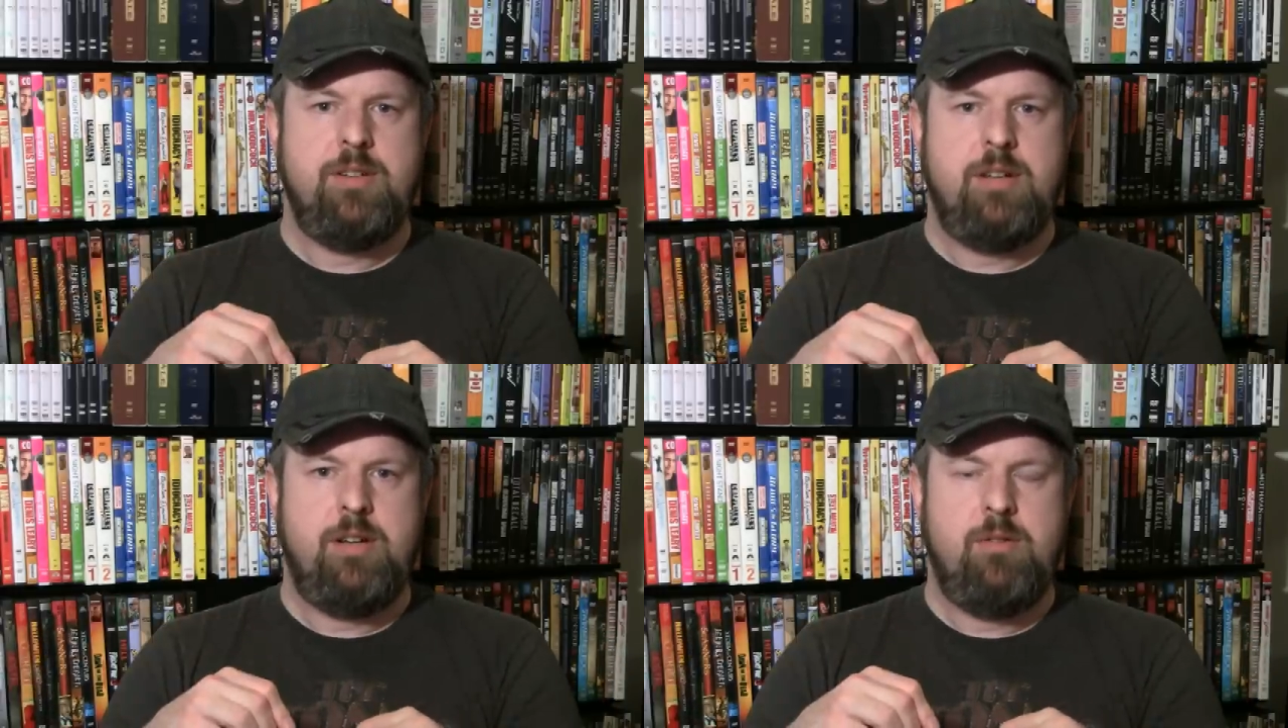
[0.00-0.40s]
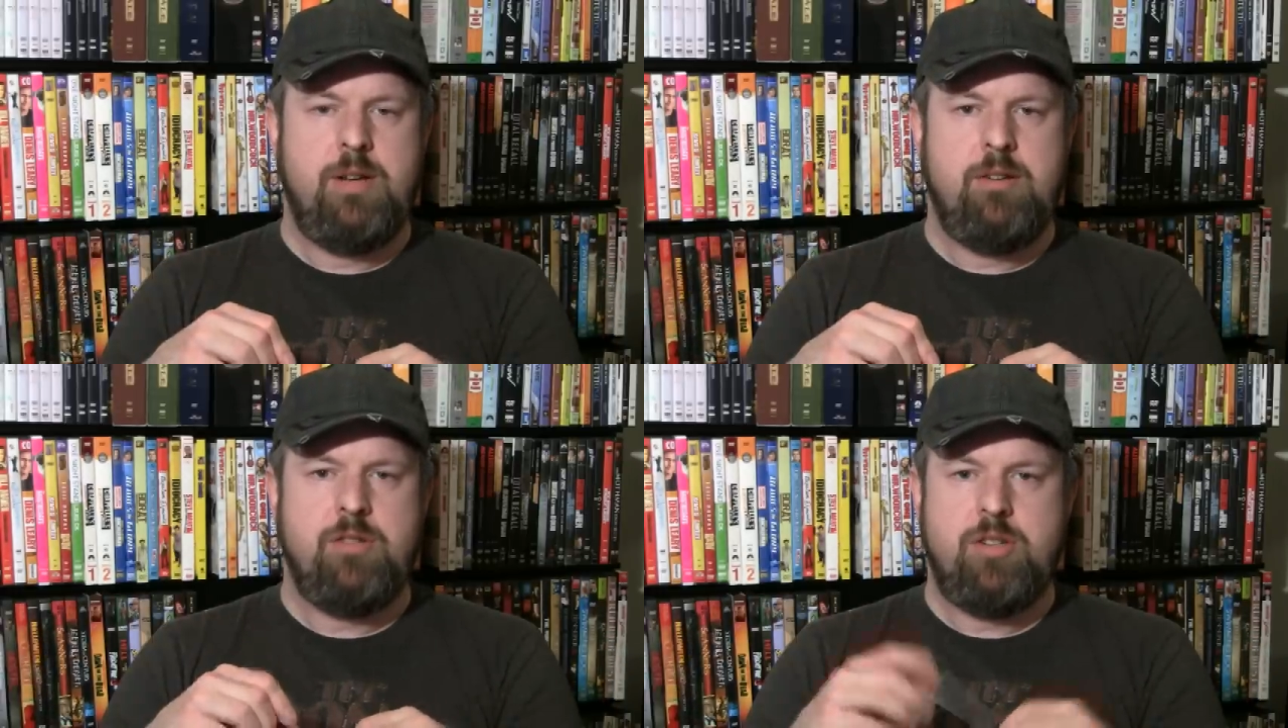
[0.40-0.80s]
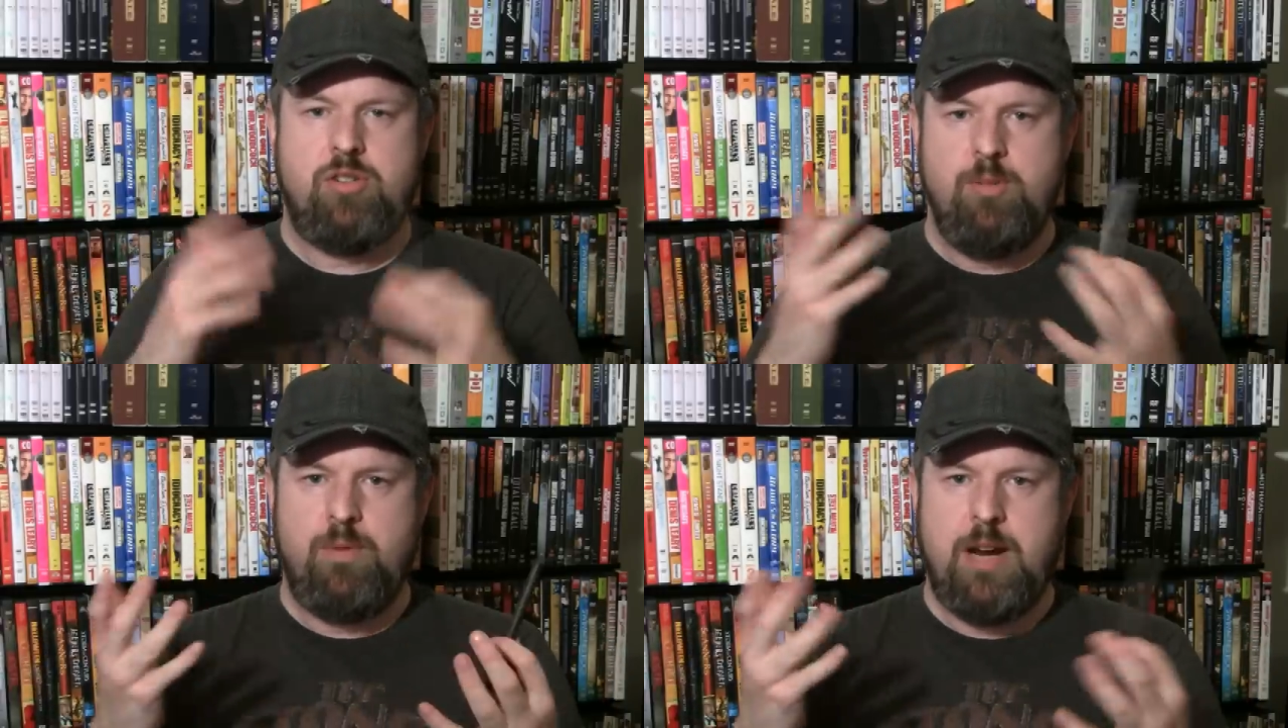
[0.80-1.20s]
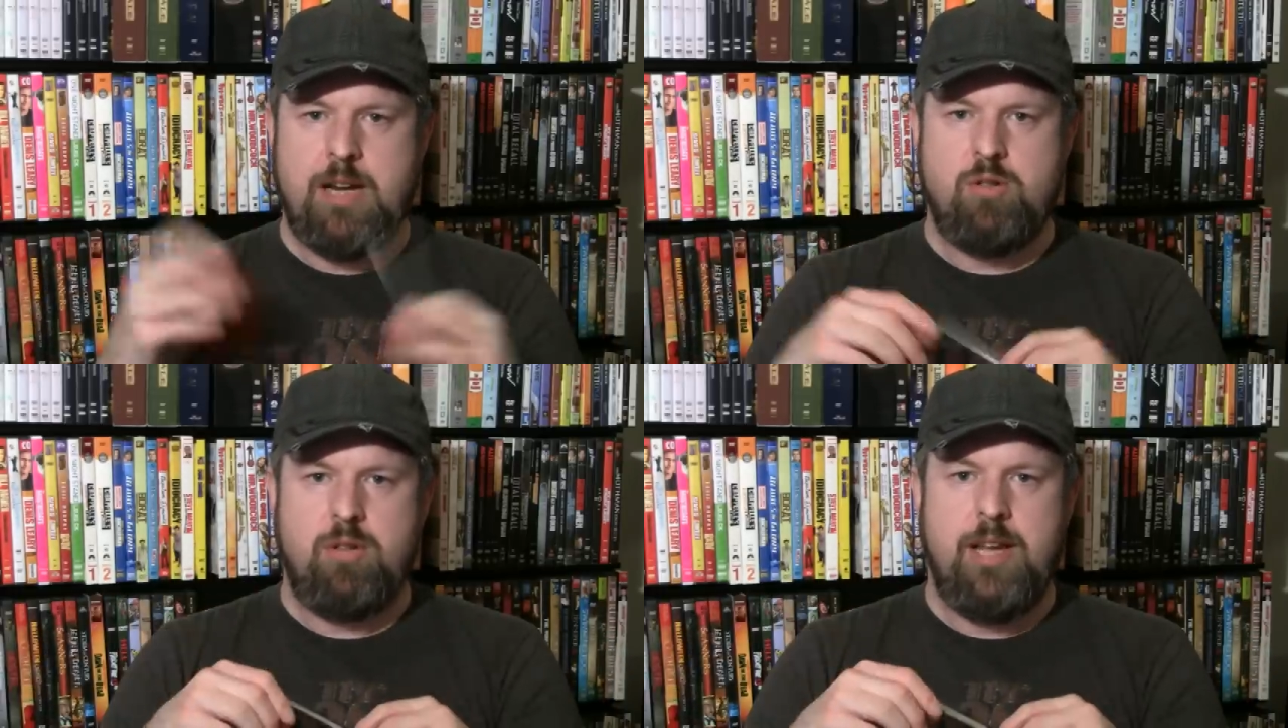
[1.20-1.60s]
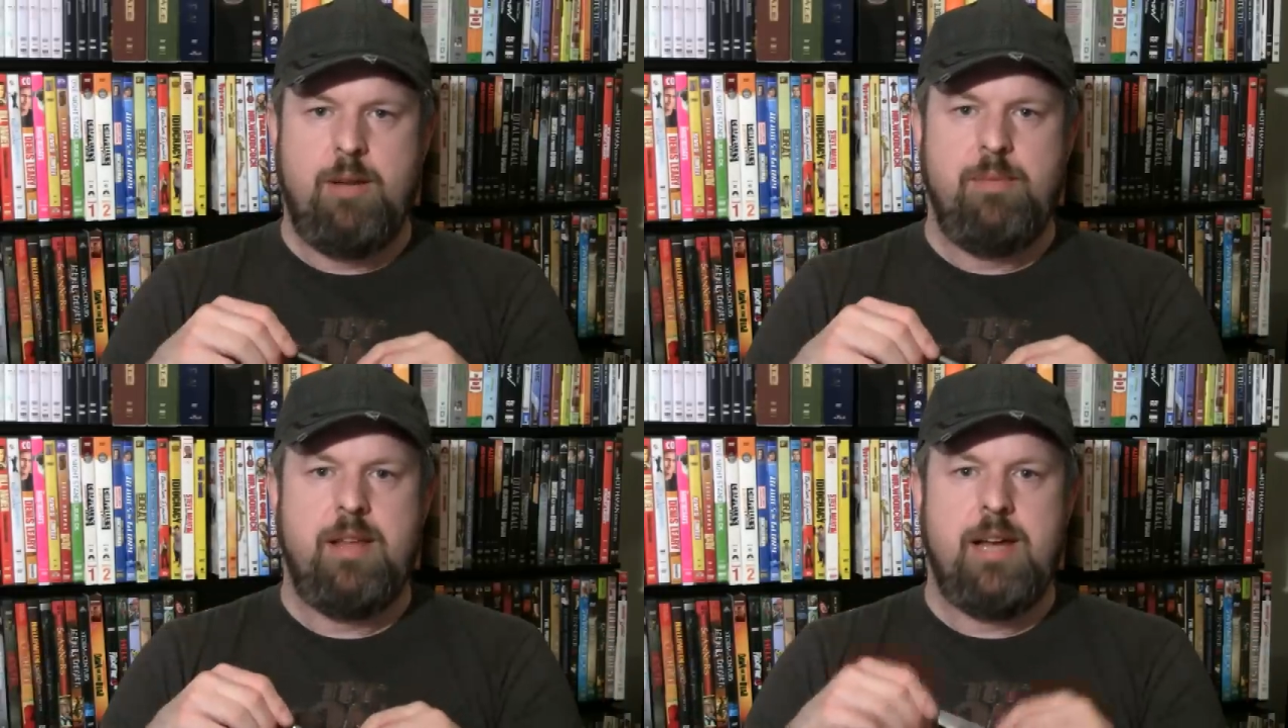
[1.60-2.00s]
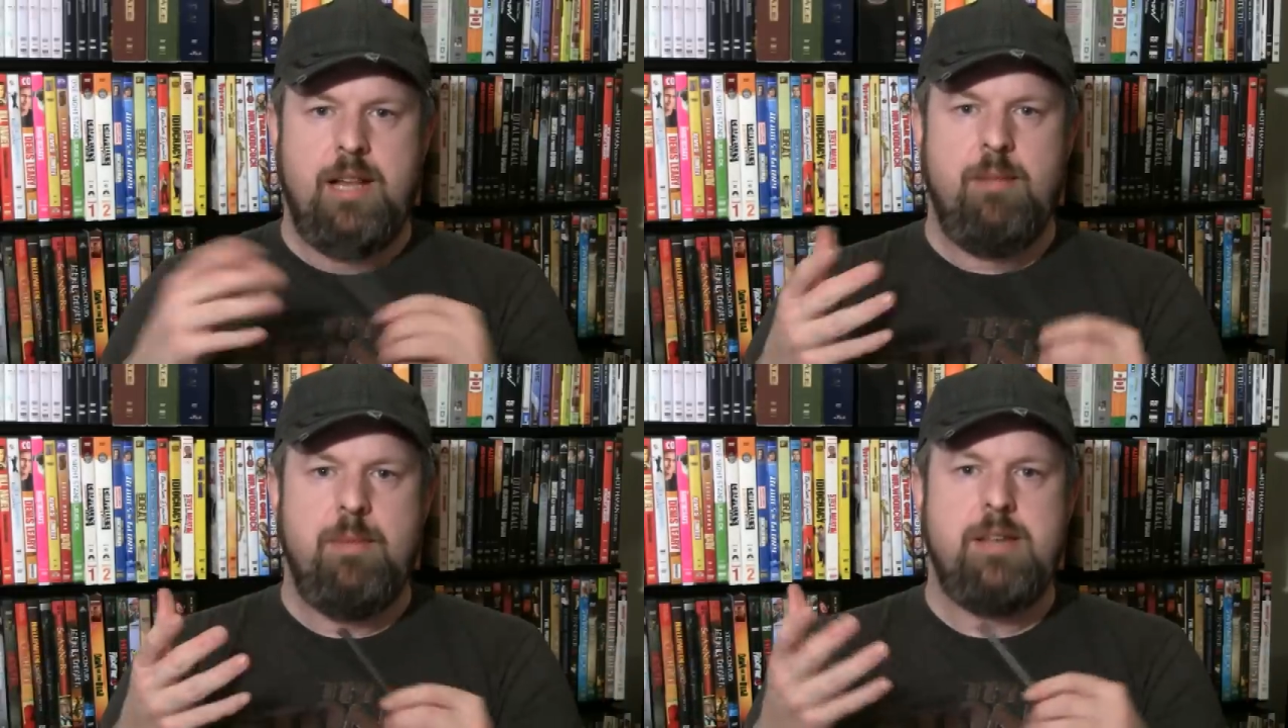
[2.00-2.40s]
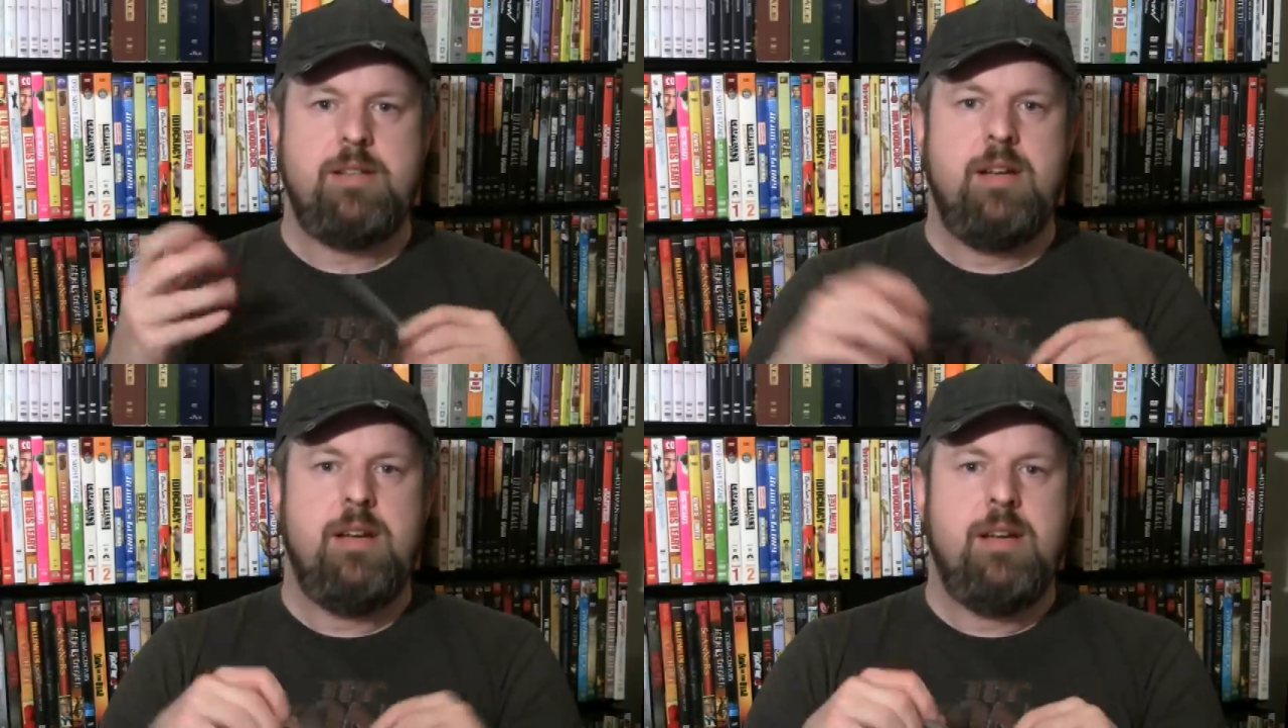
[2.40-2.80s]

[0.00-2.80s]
you know, and there's a supernatural element,